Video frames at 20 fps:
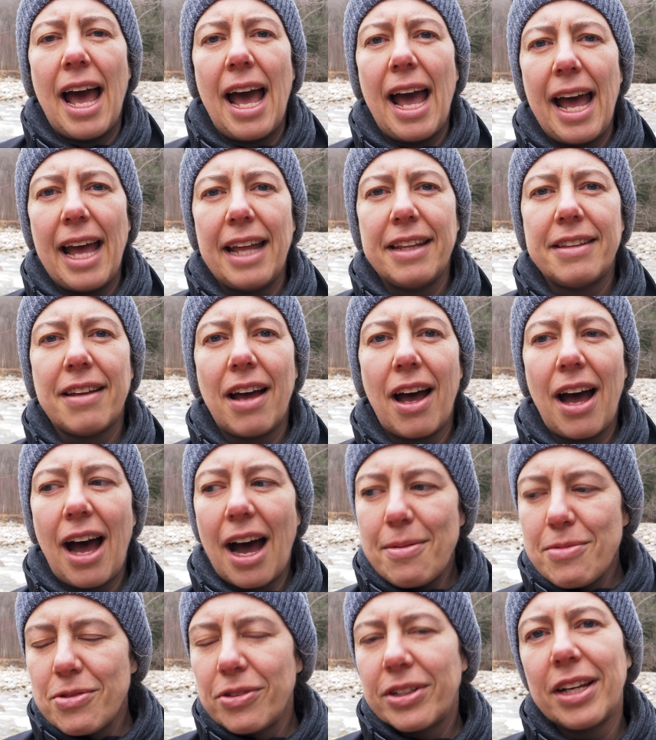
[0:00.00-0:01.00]
And
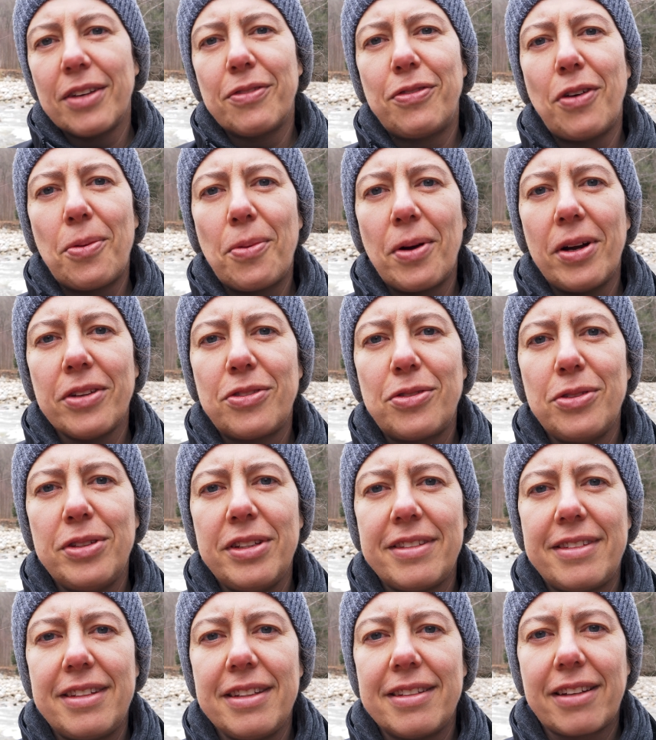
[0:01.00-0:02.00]
I'm looking forward to
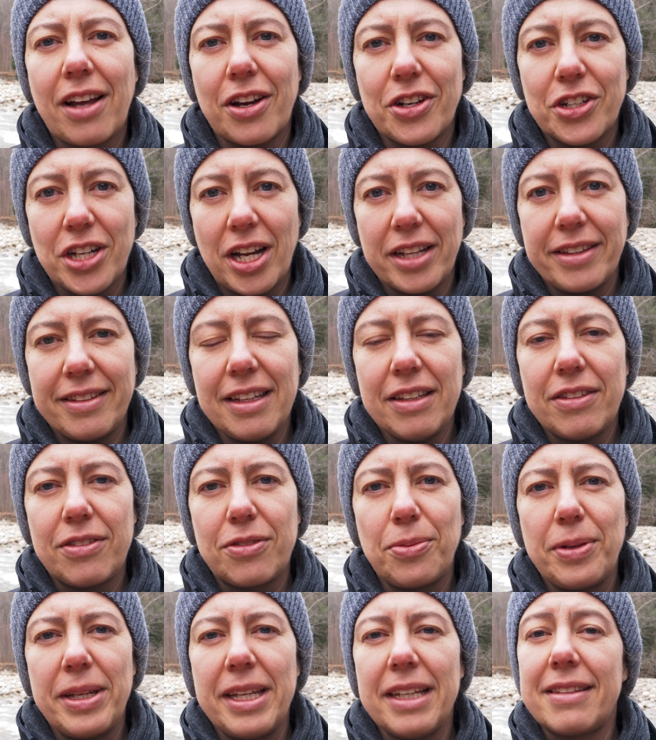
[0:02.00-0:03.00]
this discussion
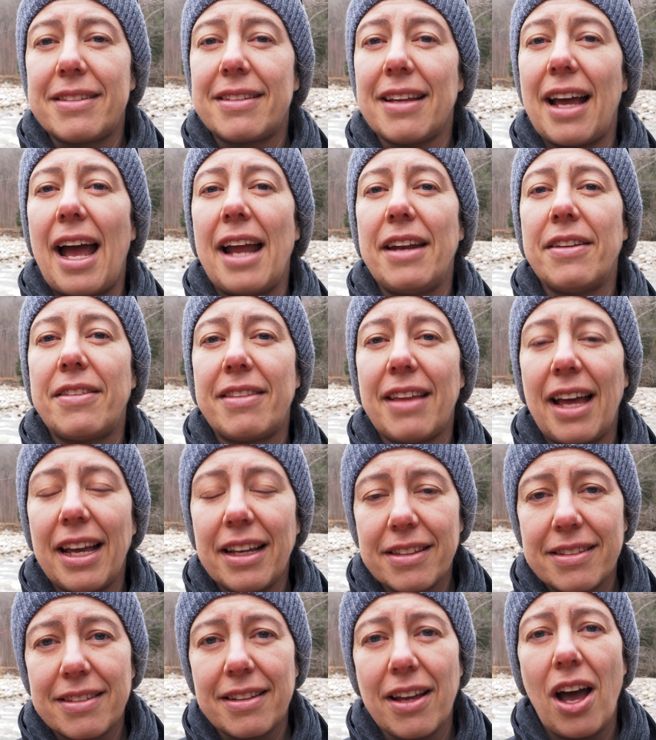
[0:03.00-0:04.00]
this week. And
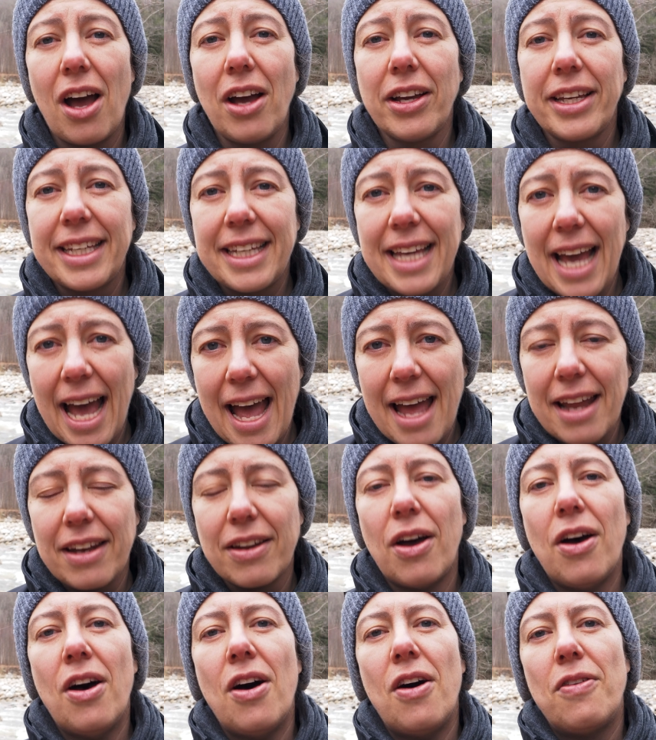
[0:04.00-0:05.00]
thanks
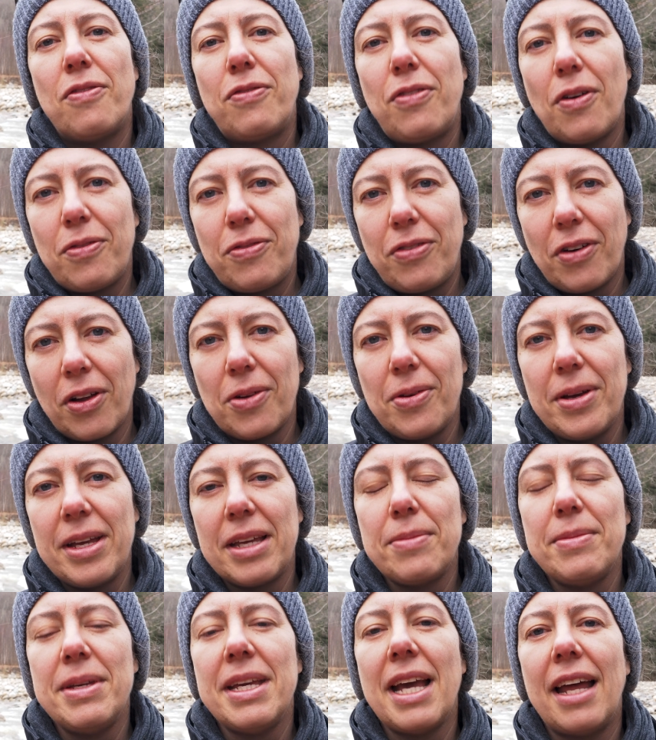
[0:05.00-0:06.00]
again for
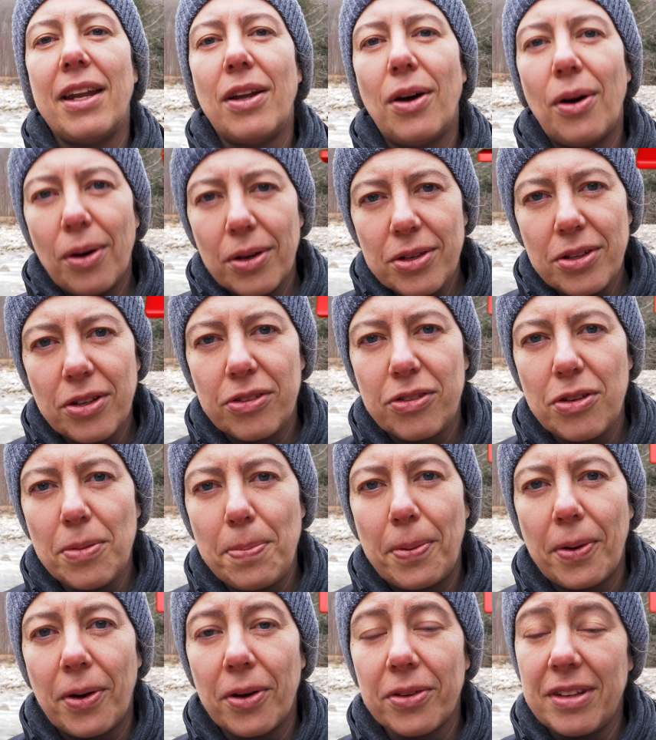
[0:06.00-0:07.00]
following me and all your
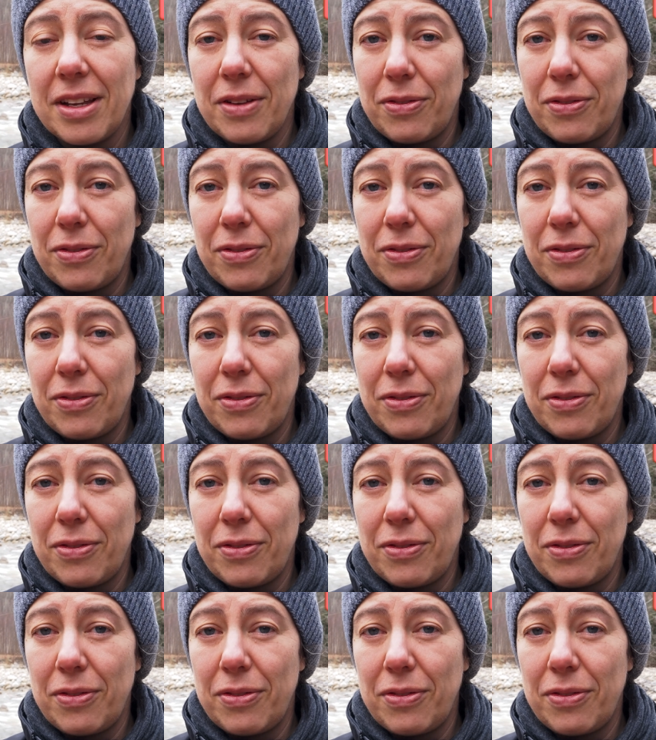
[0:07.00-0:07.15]
support.